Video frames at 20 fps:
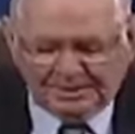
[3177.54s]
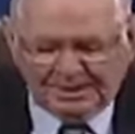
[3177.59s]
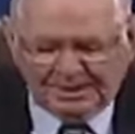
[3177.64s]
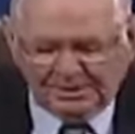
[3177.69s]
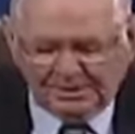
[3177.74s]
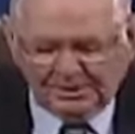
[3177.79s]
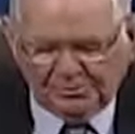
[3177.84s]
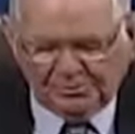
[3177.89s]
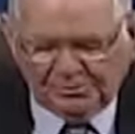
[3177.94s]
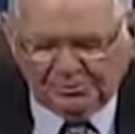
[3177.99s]

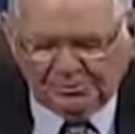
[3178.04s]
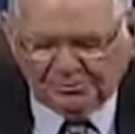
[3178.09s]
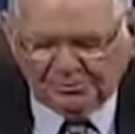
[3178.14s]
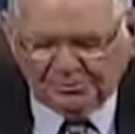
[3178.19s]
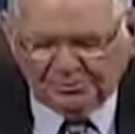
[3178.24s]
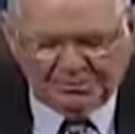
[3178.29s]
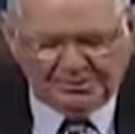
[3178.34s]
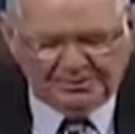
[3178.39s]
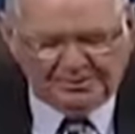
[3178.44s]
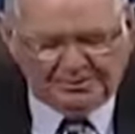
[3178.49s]
Thank you for your
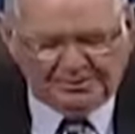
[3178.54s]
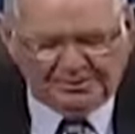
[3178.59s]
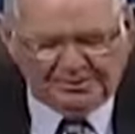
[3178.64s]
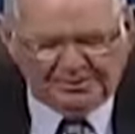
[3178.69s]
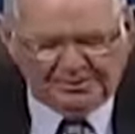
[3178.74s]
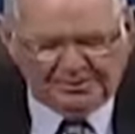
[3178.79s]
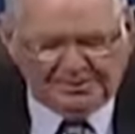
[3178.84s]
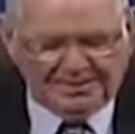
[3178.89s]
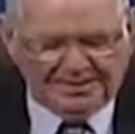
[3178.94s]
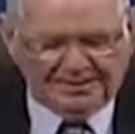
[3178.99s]
special
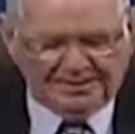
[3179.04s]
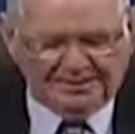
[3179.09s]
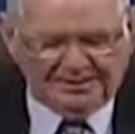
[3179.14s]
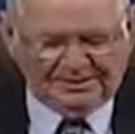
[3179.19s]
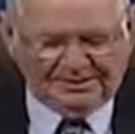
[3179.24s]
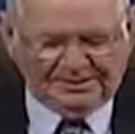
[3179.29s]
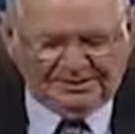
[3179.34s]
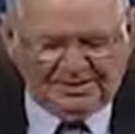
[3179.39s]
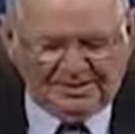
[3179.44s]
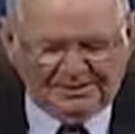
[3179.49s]
insight
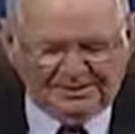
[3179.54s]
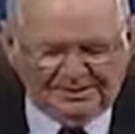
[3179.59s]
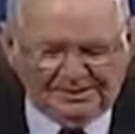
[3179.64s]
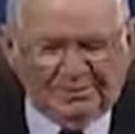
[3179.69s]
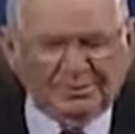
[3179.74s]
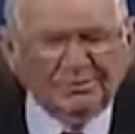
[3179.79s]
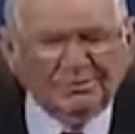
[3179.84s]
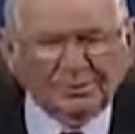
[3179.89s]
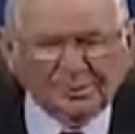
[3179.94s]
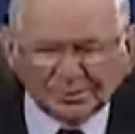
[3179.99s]
into God's
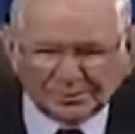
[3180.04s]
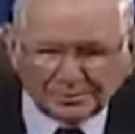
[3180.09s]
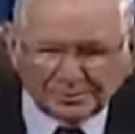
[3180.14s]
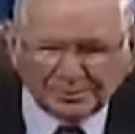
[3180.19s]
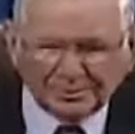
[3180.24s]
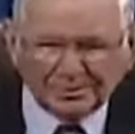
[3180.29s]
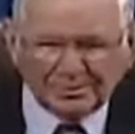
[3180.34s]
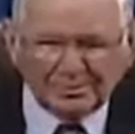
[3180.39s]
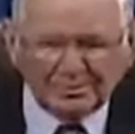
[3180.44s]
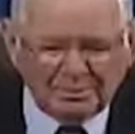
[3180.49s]
Word. Well,
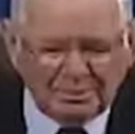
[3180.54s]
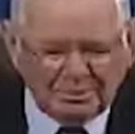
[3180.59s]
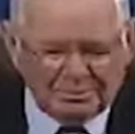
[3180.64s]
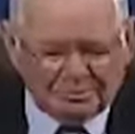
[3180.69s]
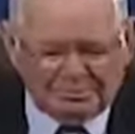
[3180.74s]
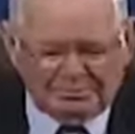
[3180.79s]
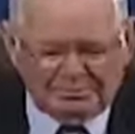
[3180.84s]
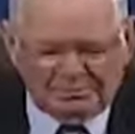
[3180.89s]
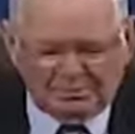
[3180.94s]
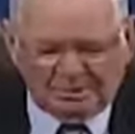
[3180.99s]
you're
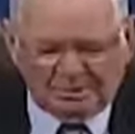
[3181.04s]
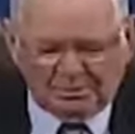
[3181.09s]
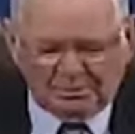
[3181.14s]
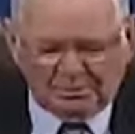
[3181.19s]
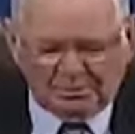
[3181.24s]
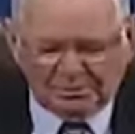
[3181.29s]
welcome. My